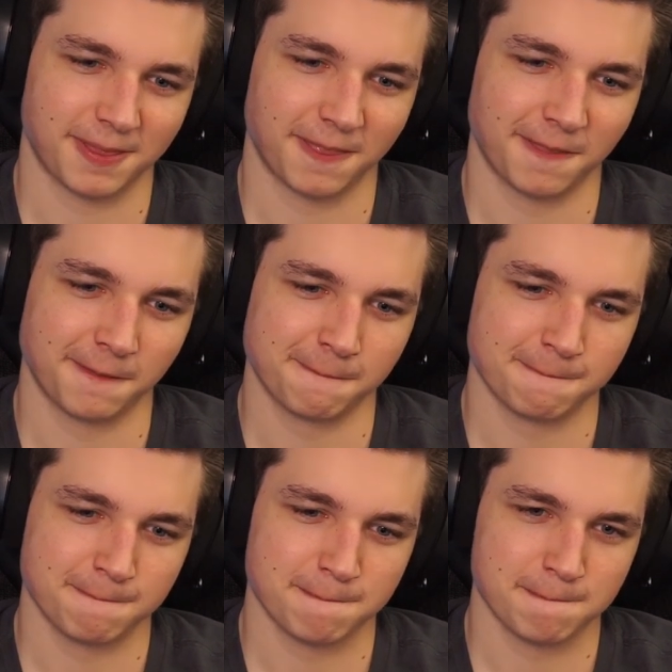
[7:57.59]
Lieutenant
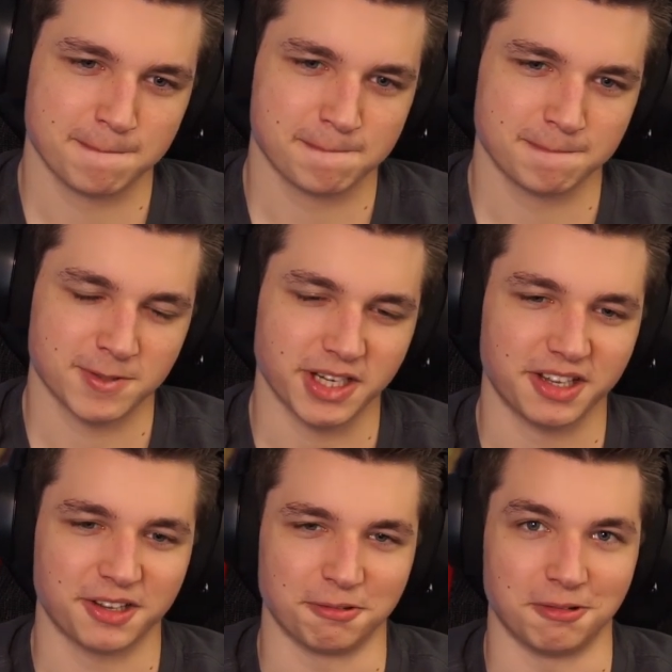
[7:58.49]
Colonel like
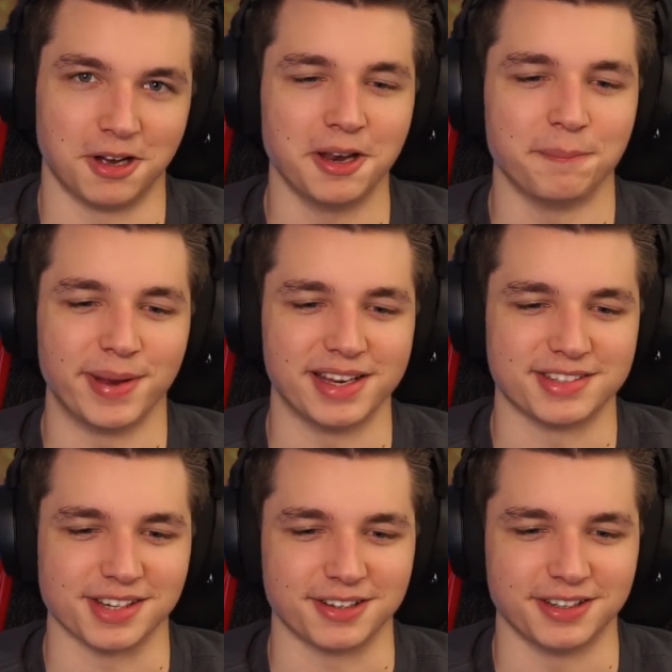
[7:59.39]
on the run,
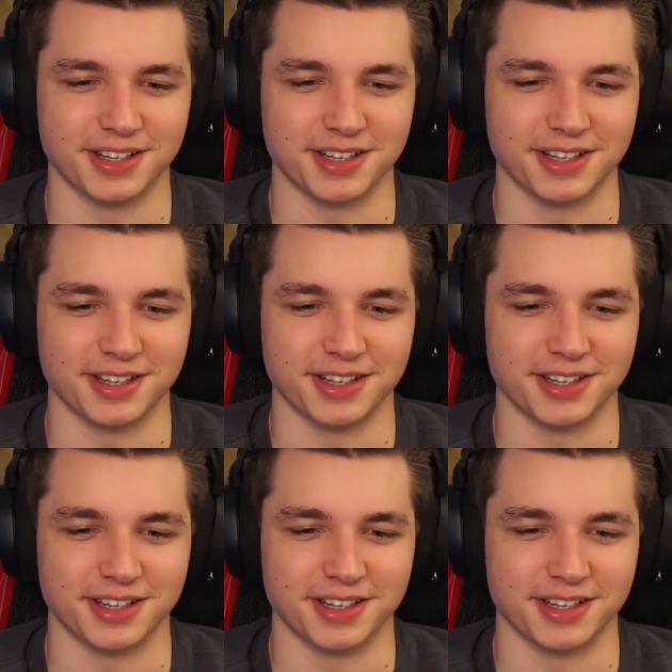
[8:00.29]
basically.